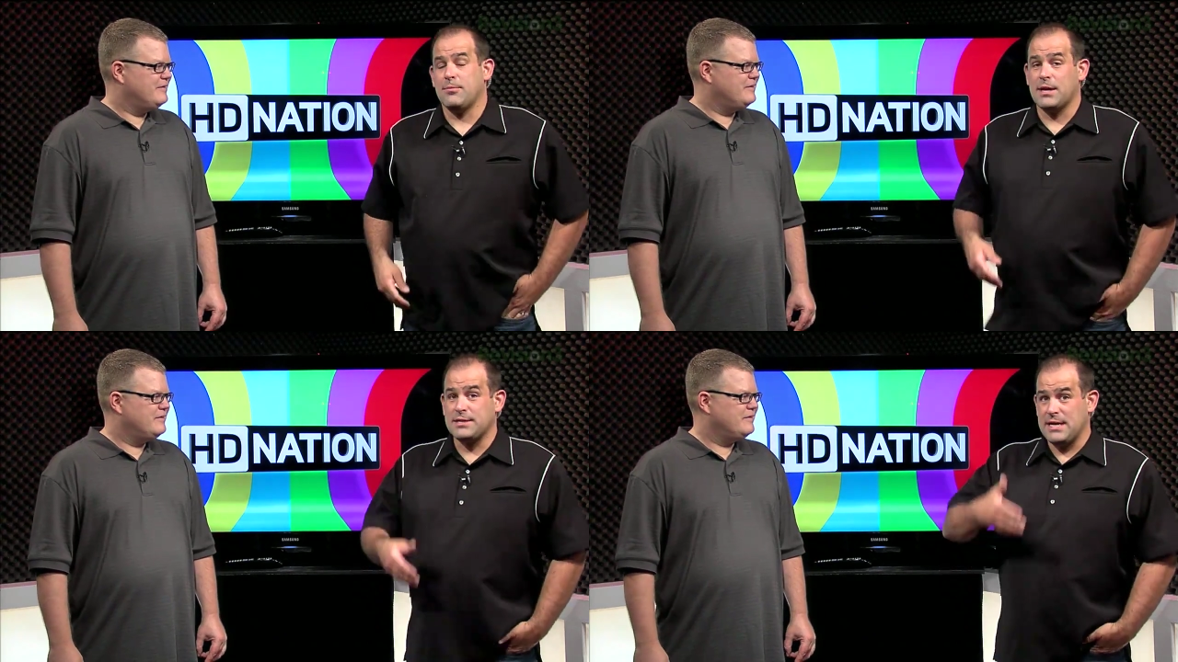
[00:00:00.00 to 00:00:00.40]
Speaker 1: meter.
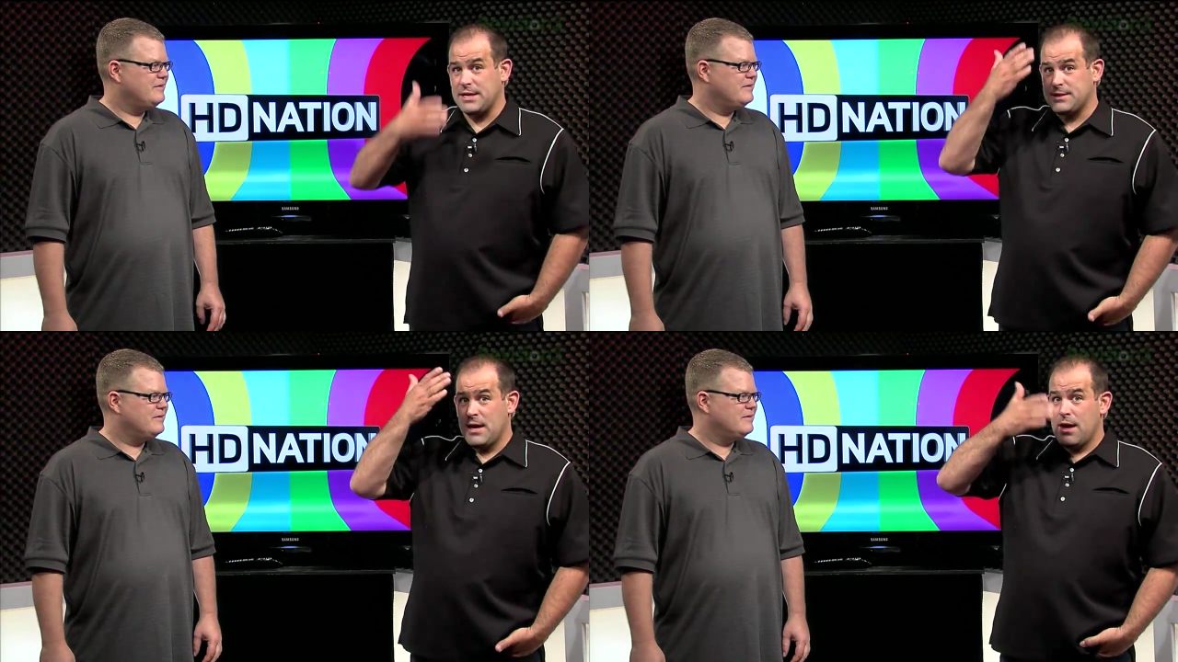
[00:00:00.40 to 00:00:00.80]
Because,
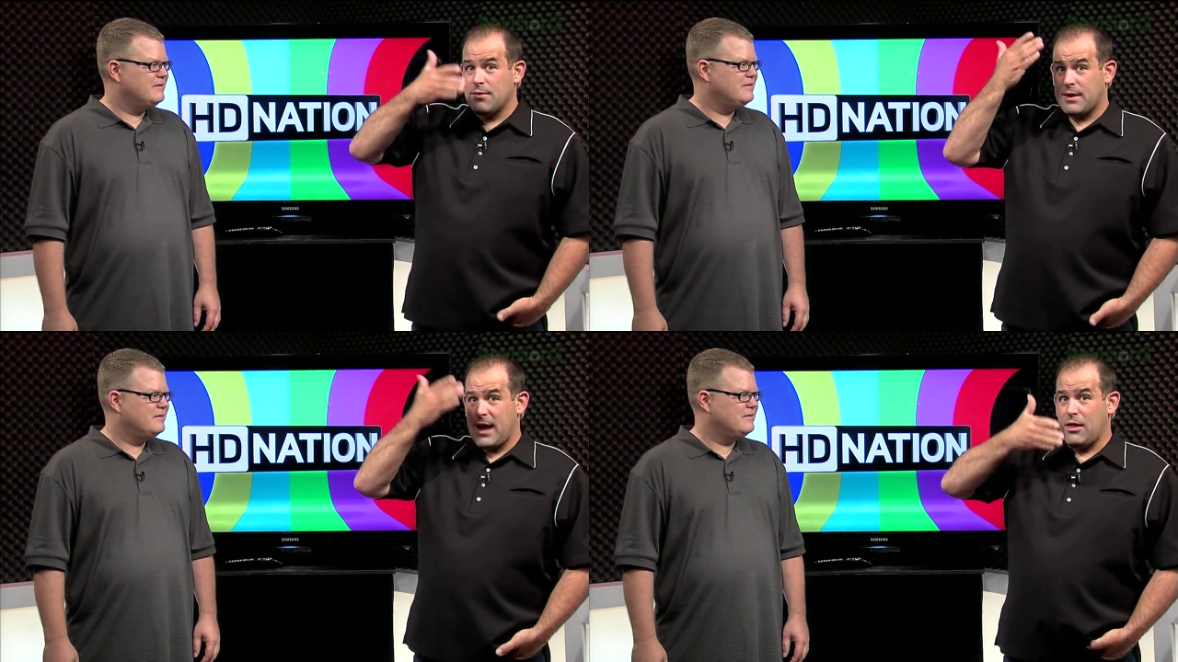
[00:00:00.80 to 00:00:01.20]
yes,
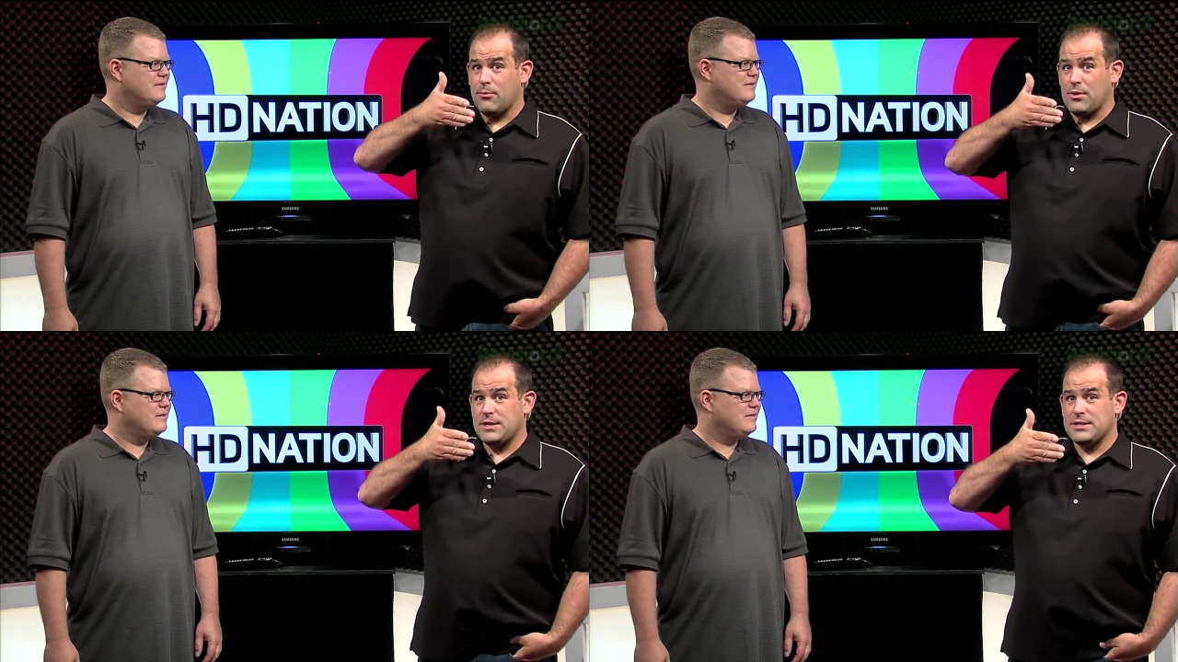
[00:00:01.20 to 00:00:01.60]
the
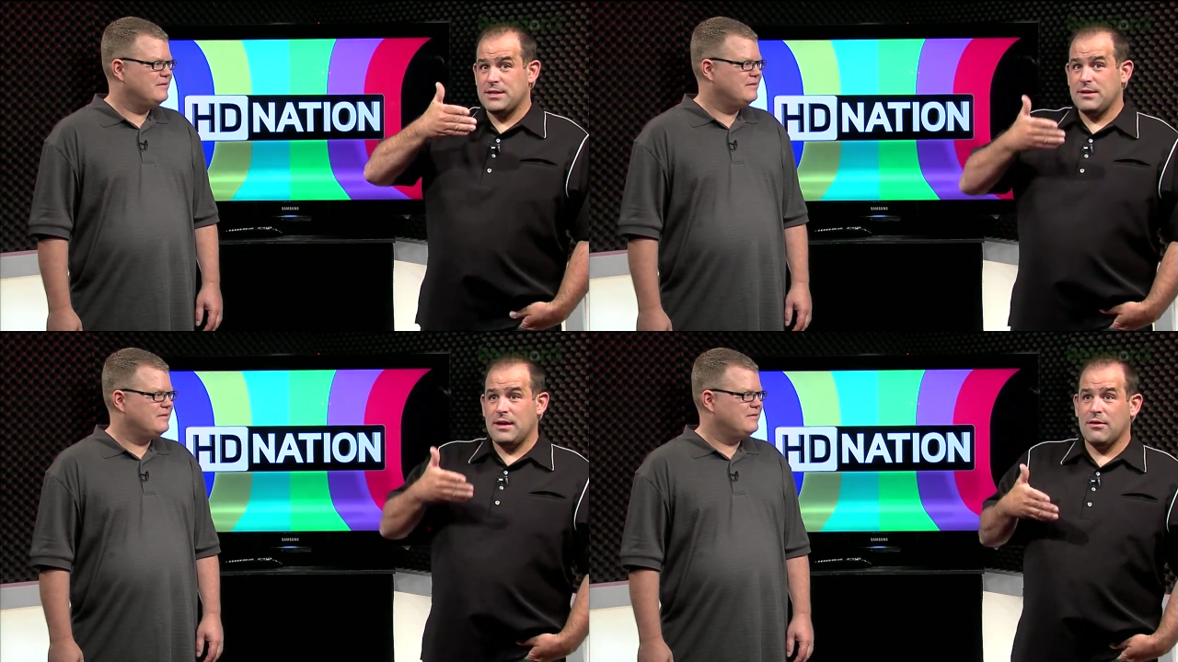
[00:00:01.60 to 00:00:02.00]

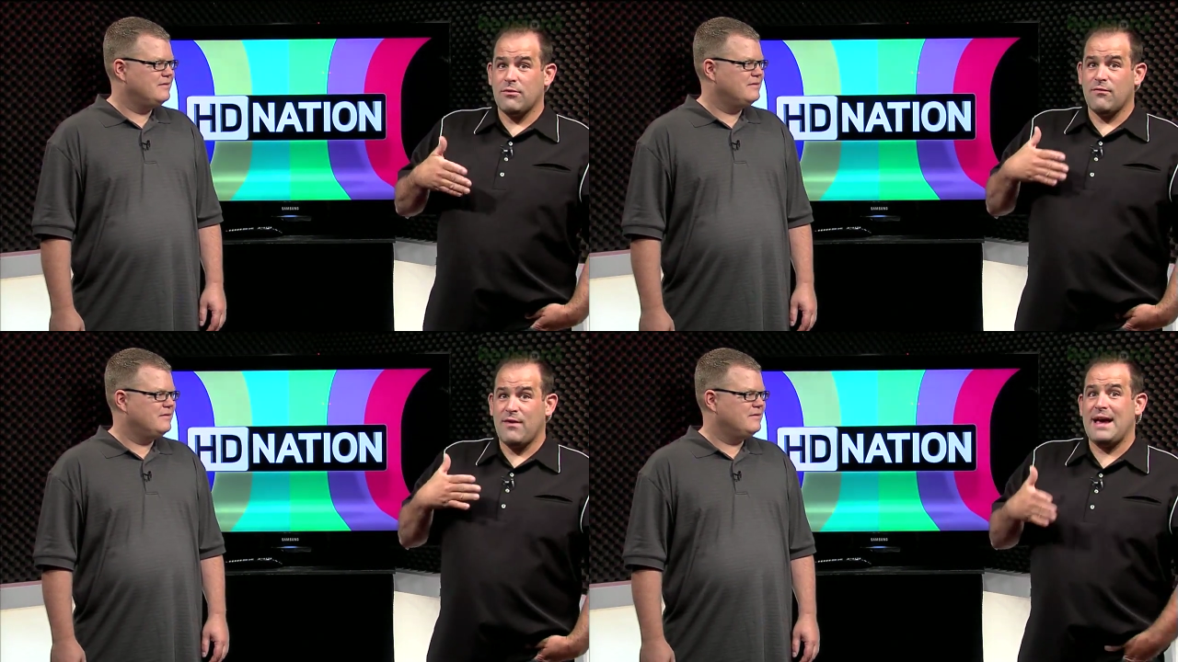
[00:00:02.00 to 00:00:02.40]
calibration is
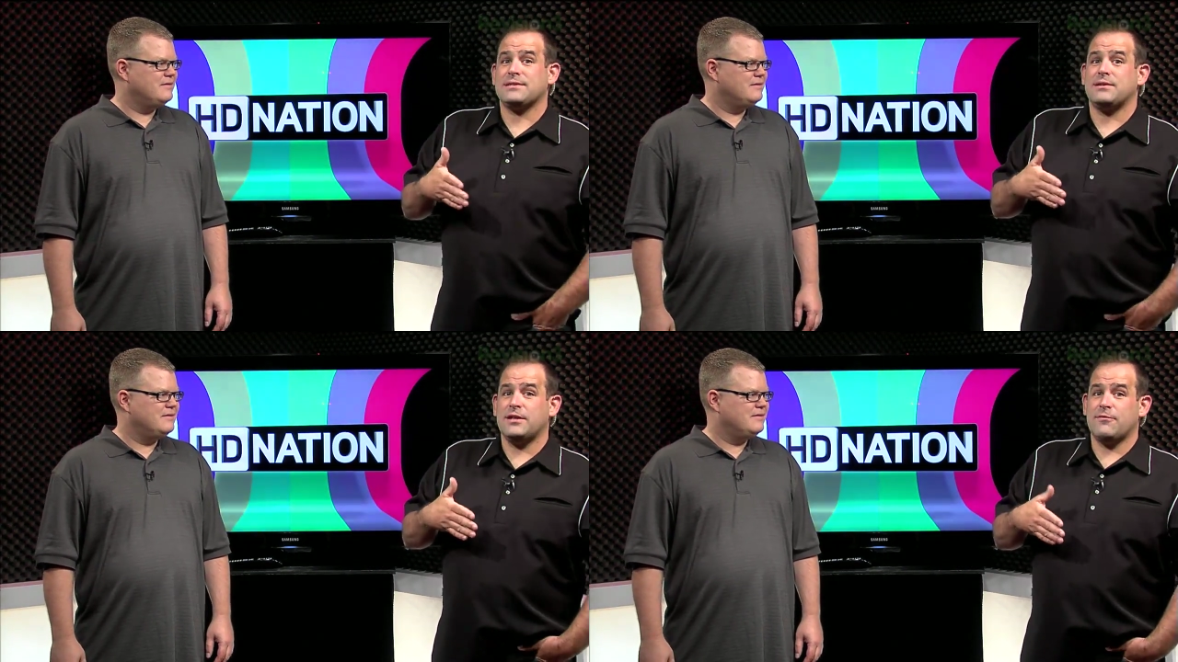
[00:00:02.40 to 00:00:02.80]

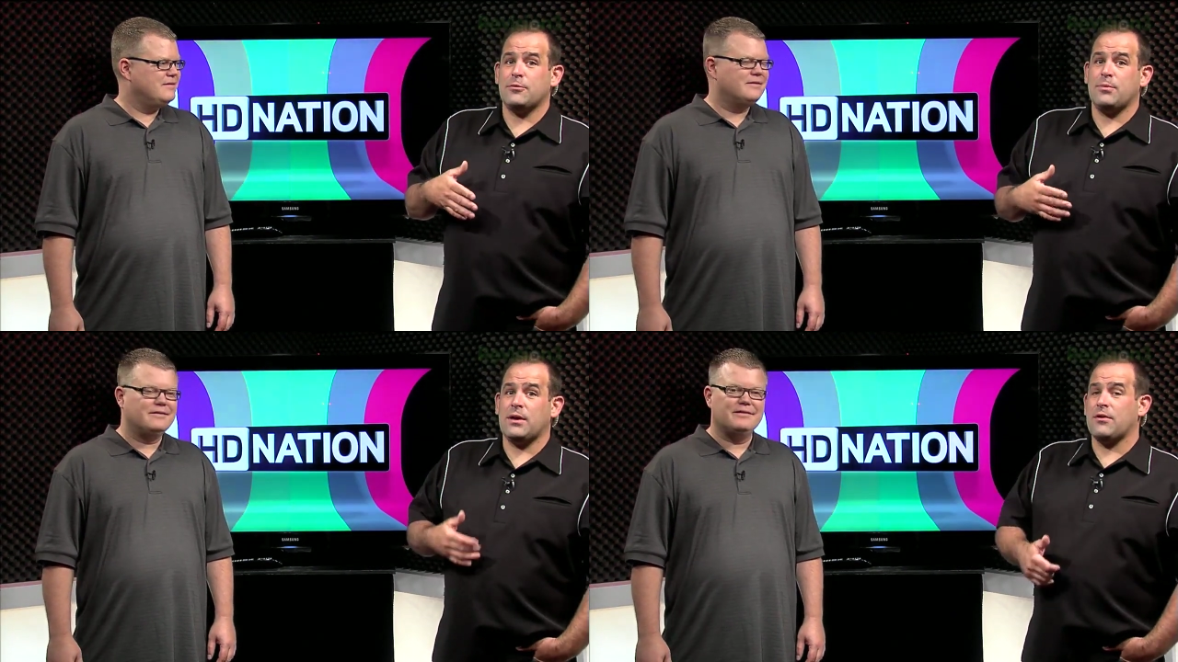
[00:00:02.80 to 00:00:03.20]
vastly
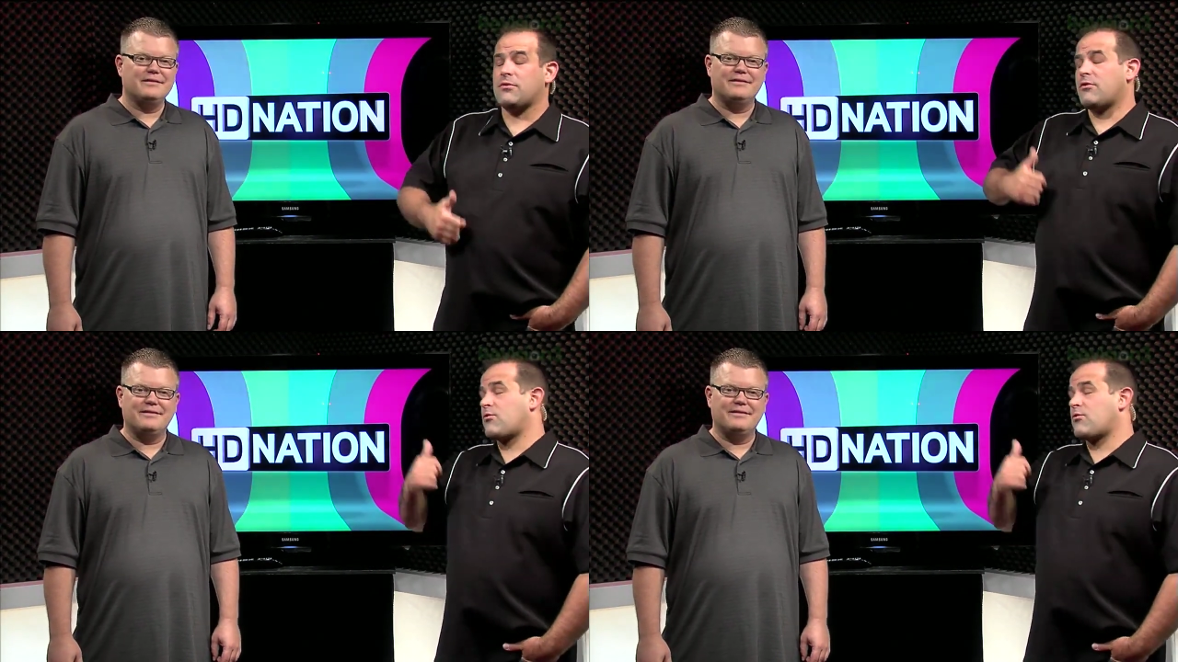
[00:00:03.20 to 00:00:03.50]
different because the